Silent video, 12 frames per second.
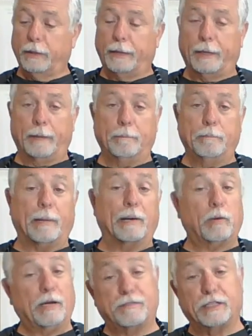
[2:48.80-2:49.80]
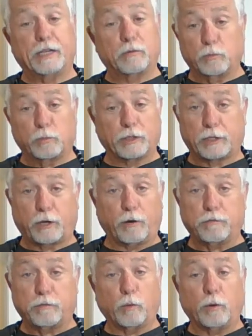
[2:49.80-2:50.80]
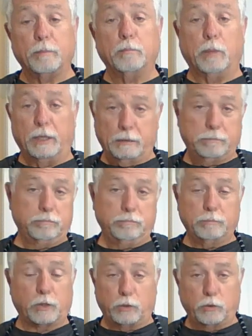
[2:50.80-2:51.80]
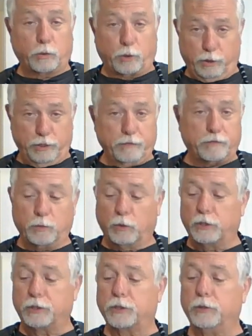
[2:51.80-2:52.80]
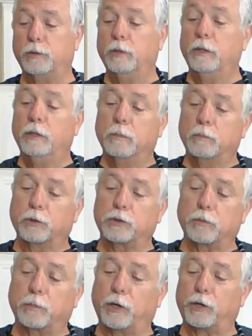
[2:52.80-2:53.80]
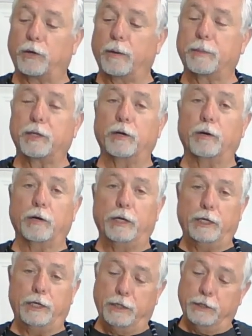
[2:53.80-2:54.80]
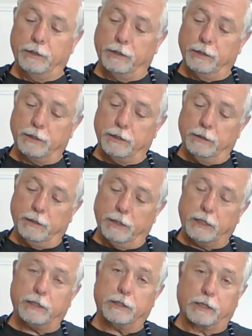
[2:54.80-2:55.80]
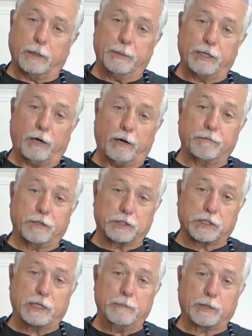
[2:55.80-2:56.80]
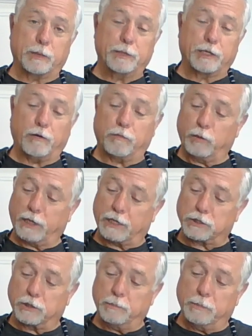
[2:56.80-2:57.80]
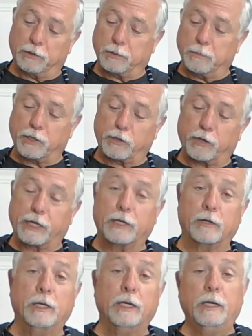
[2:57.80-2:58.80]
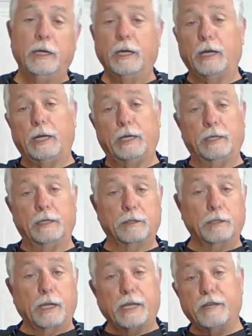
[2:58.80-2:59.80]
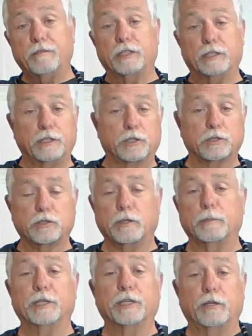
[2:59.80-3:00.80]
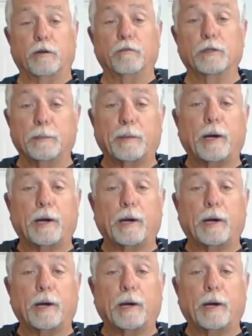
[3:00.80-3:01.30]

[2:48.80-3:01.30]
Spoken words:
My wife and I don't really care for it, but you could if you wanted to. Put your butter up here, and the heat coming off, the steam coming off, would actually melt the butter down and evenly distribute it over the